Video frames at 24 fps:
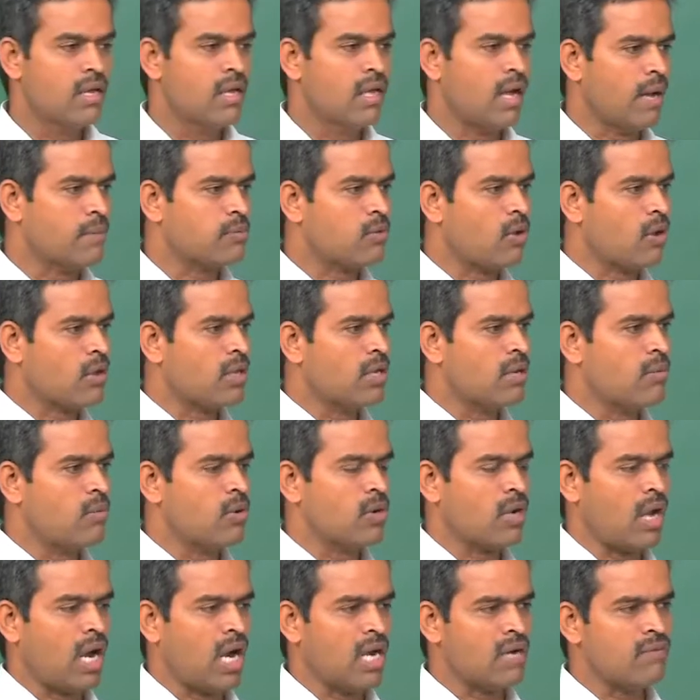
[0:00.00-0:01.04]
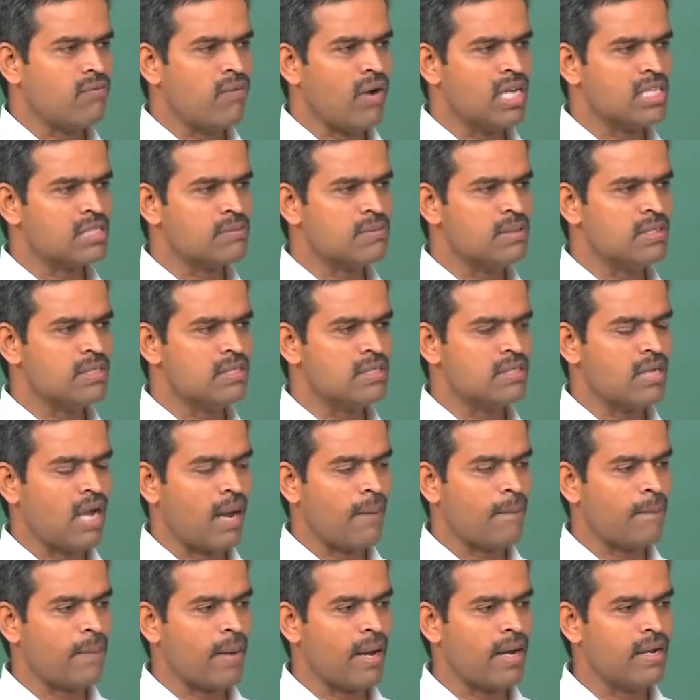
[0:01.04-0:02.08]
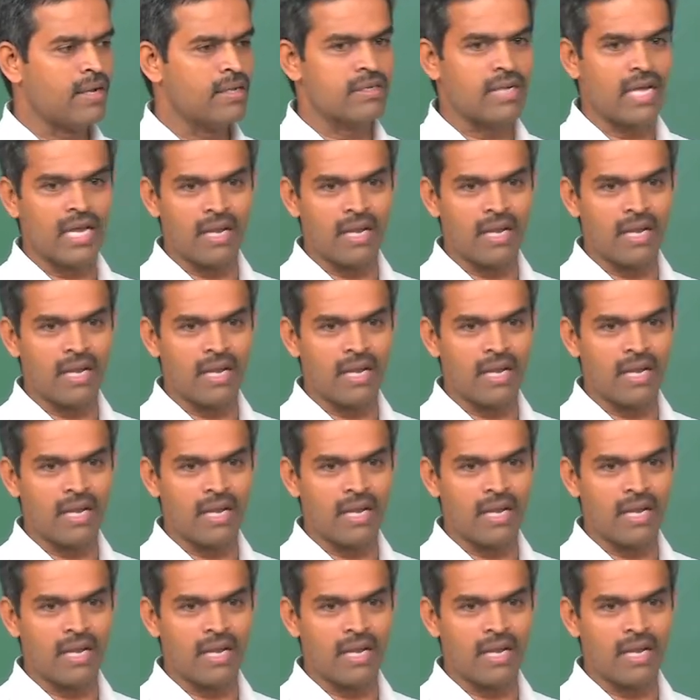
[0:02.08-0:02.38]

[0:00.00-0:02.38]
I am talking about advancements applied in